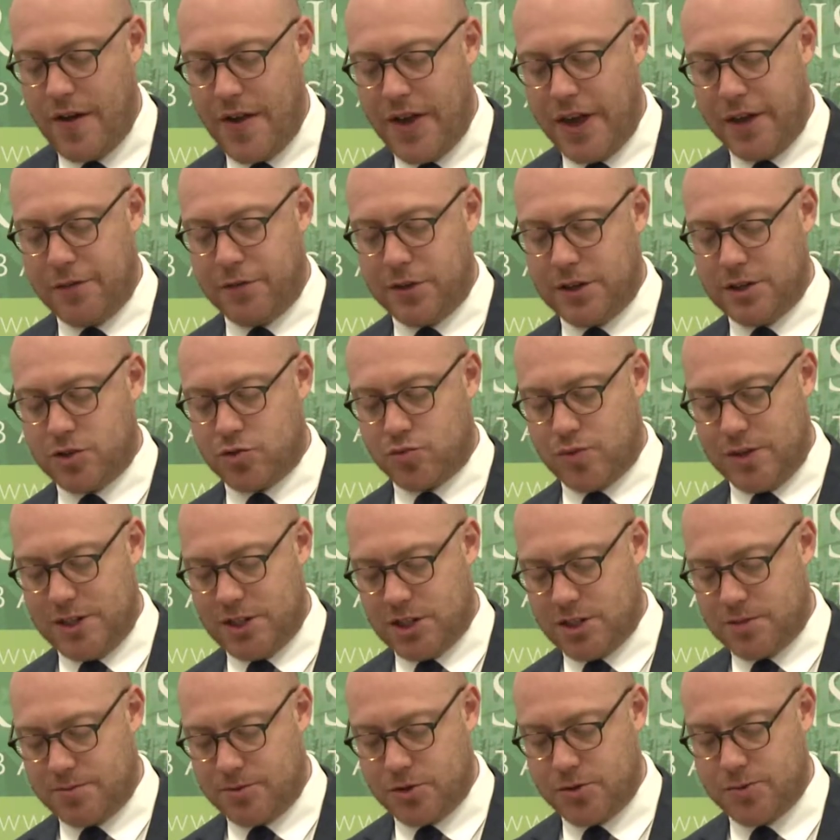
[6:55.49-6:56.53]
if it is
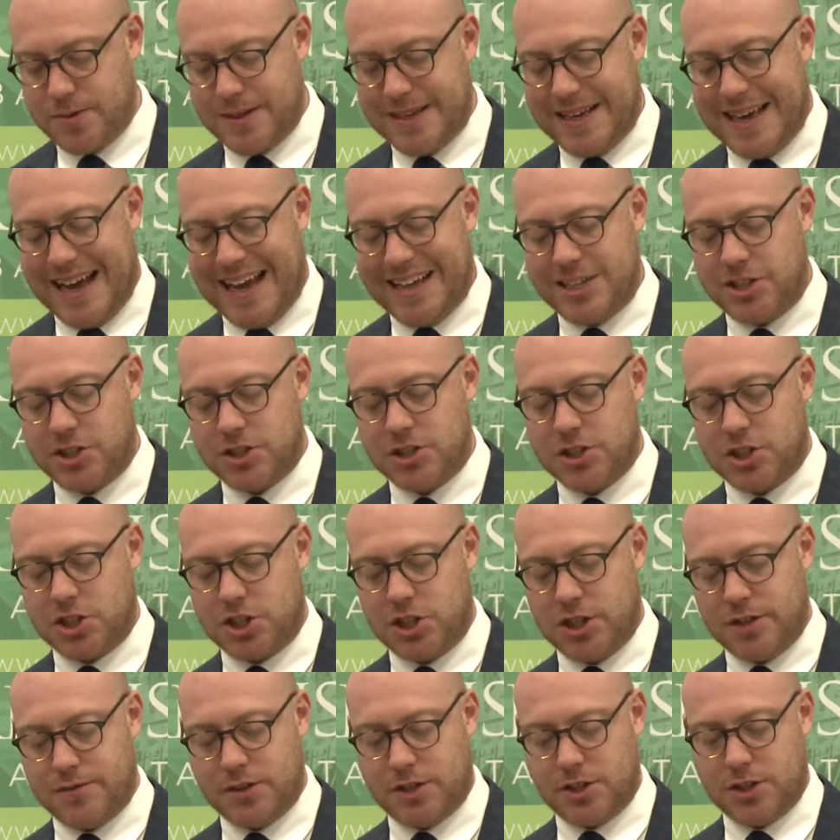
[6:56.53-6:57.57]
reasonable to engage the
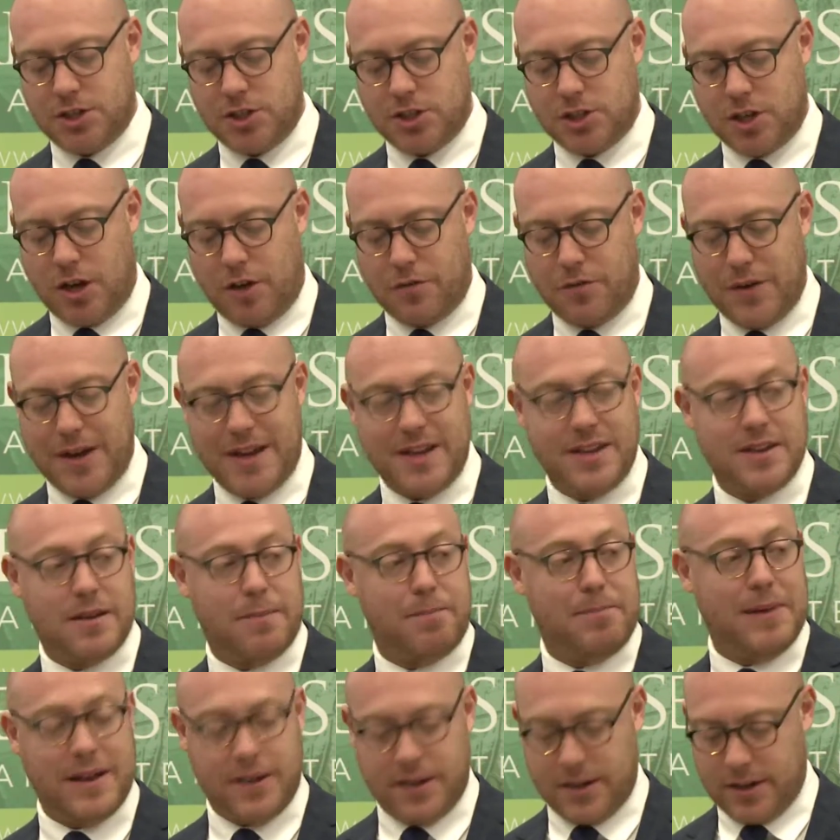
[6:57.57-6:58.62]
services of
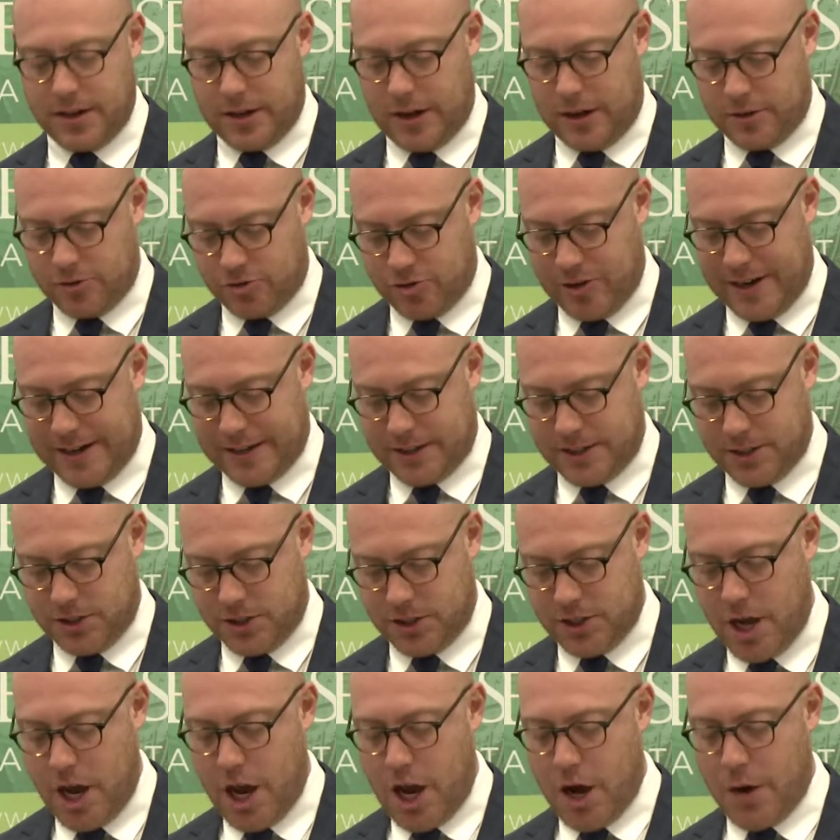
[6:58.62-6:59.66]
independent contractors